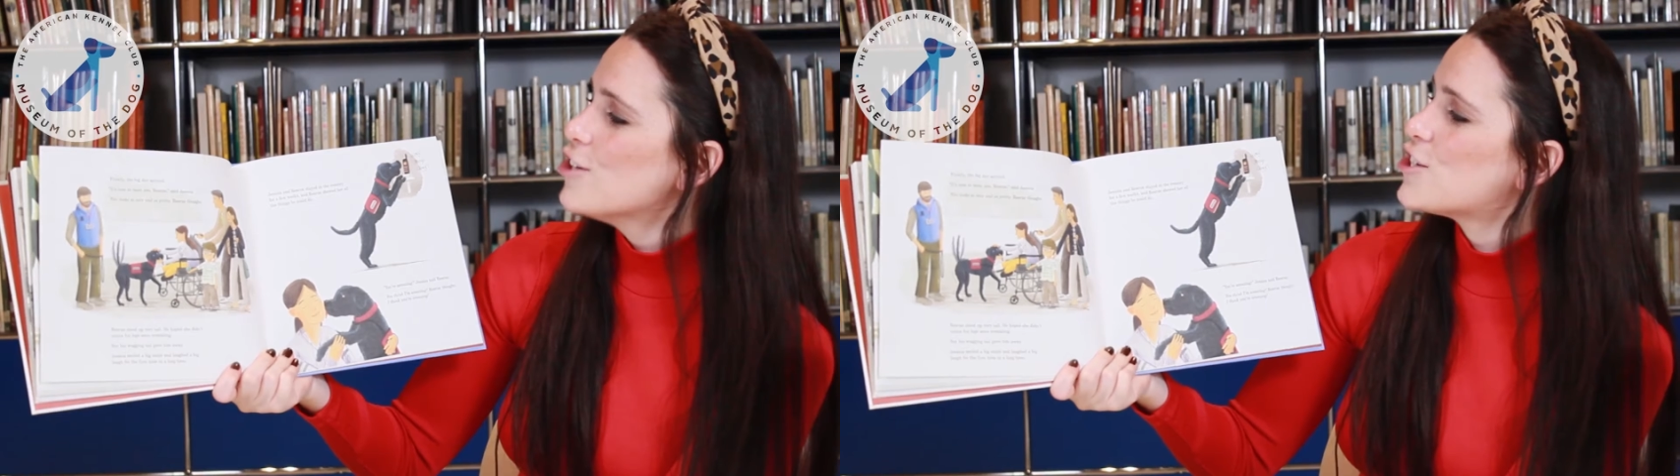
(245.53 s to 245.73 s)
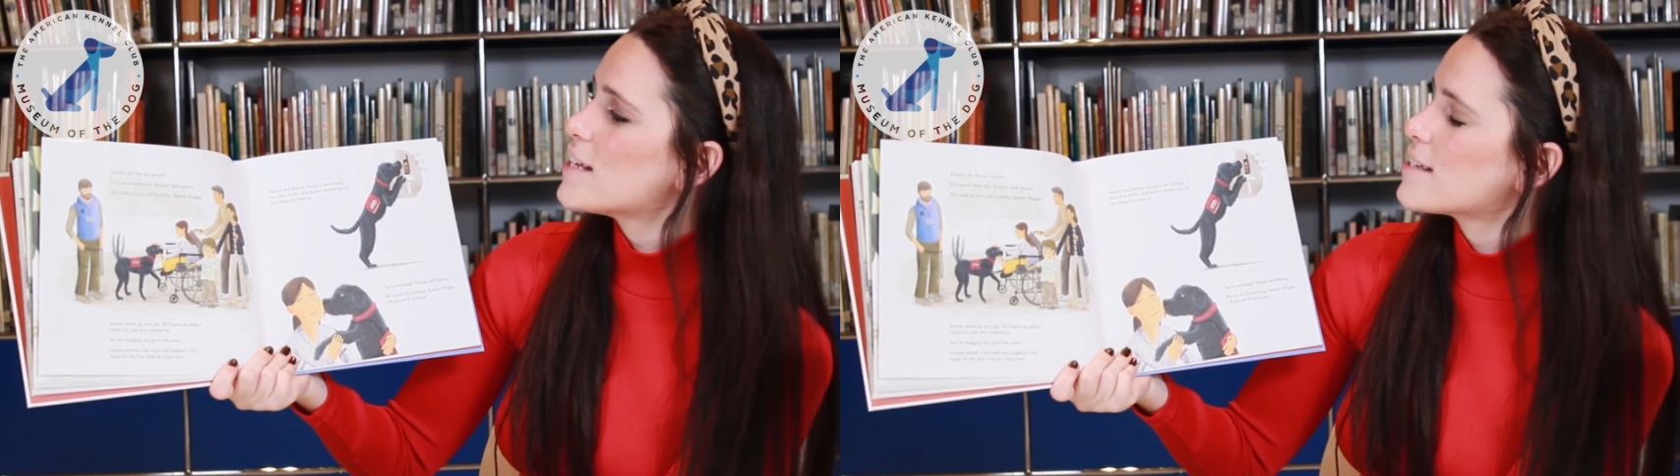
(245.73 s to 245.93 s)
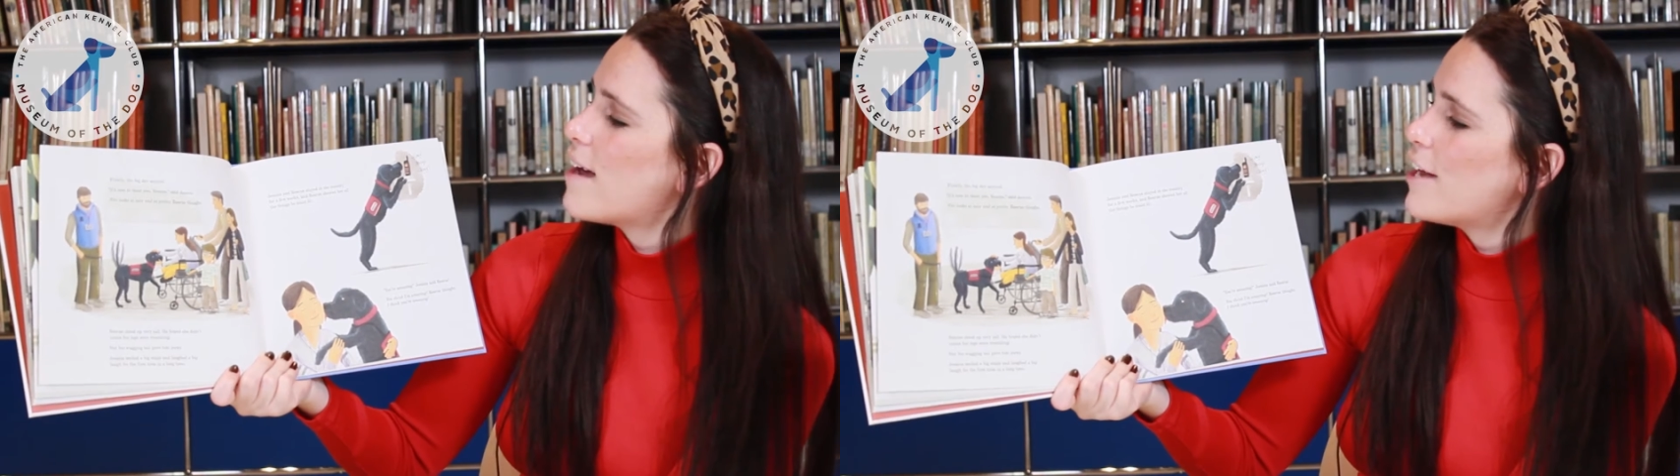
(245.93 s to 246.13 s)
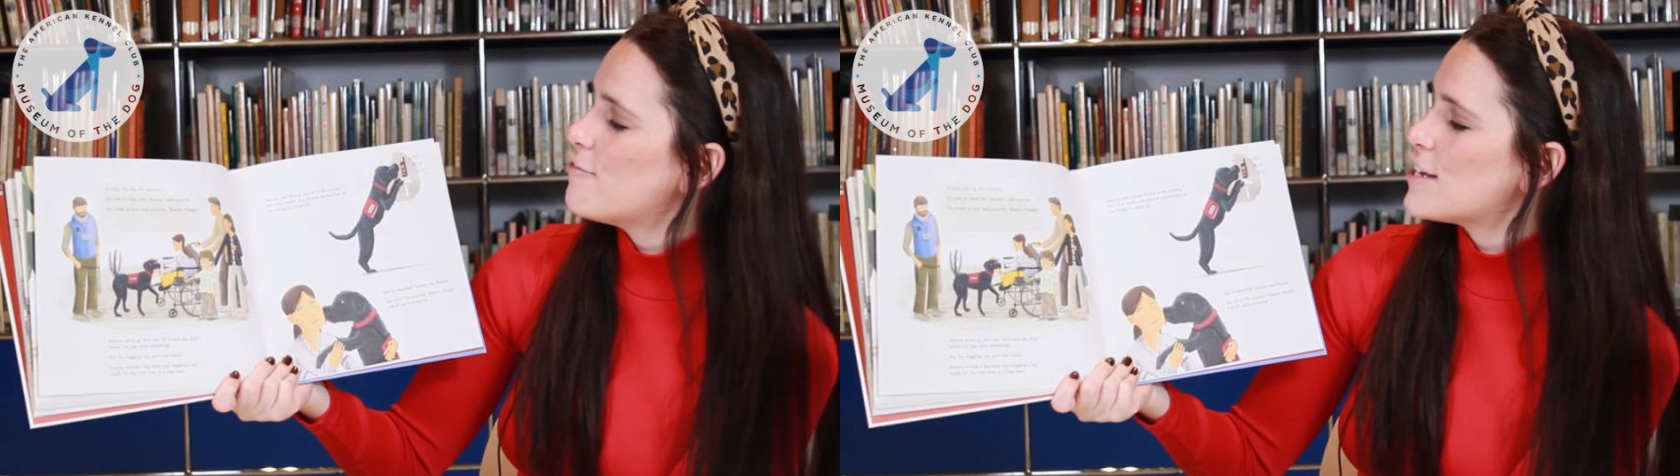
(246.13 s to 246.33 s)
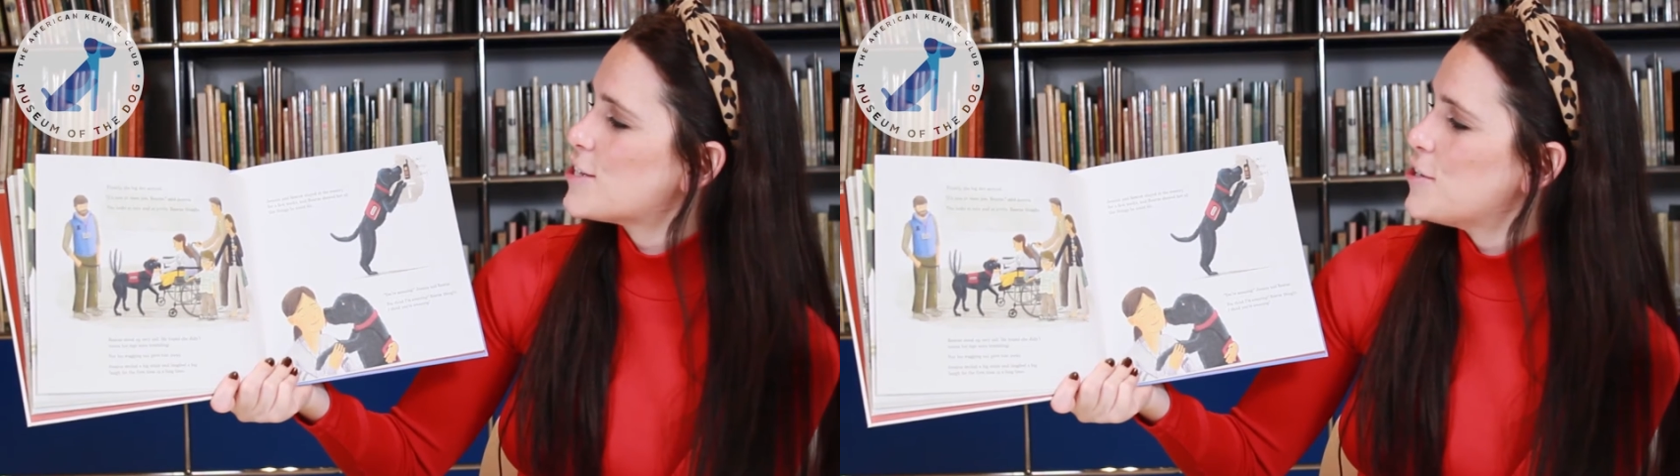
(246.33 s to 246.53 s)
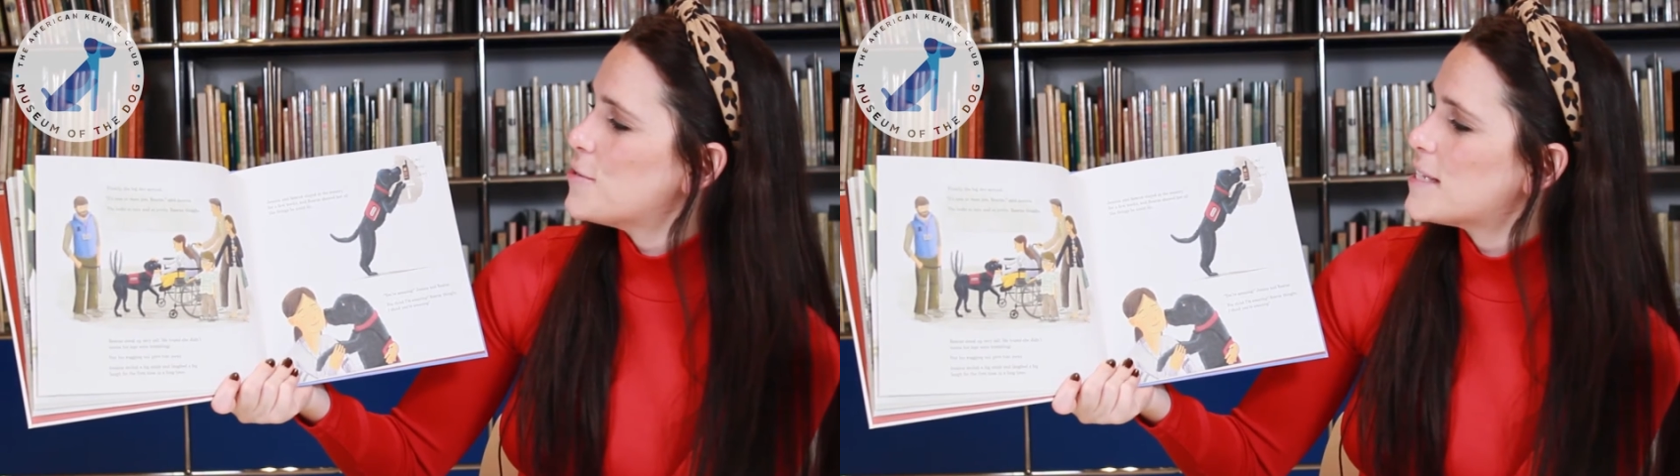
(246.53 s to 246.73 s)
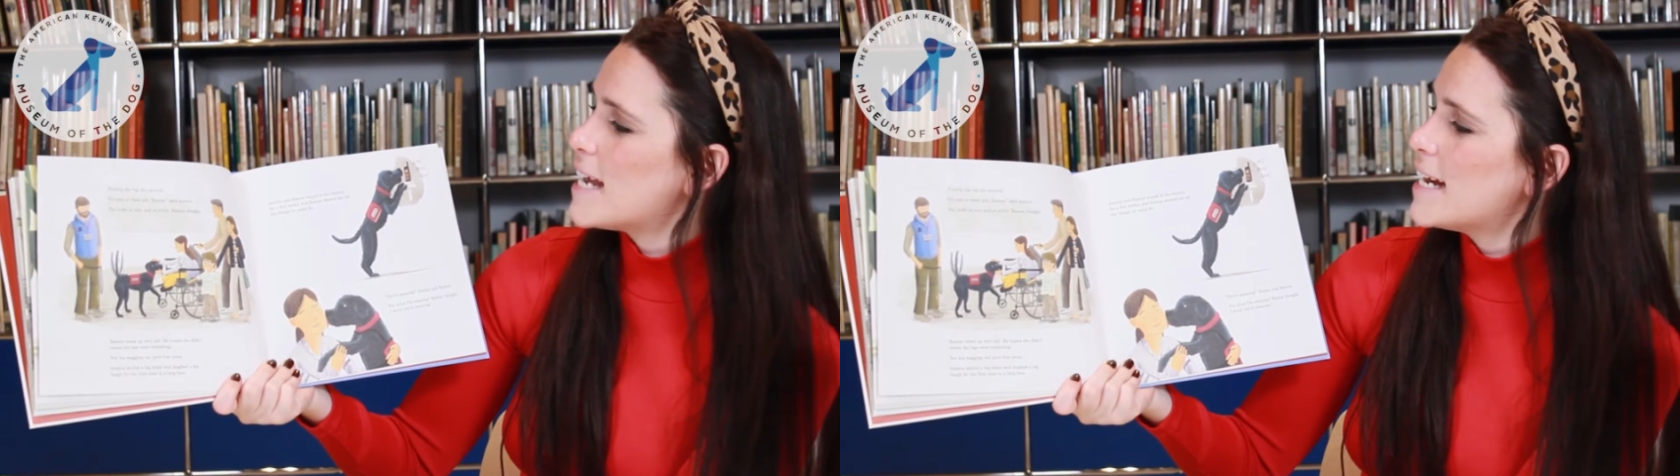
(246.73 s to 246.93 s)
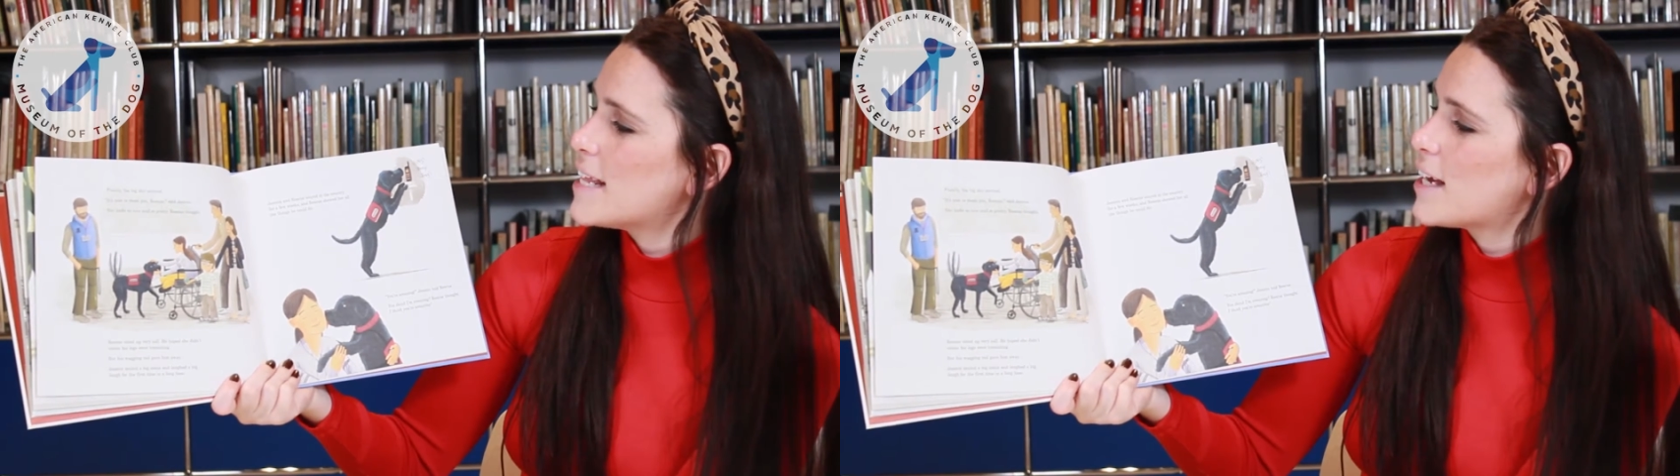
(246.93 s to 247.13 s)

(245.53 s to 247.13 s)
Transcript: Jessica and Rescue stayed in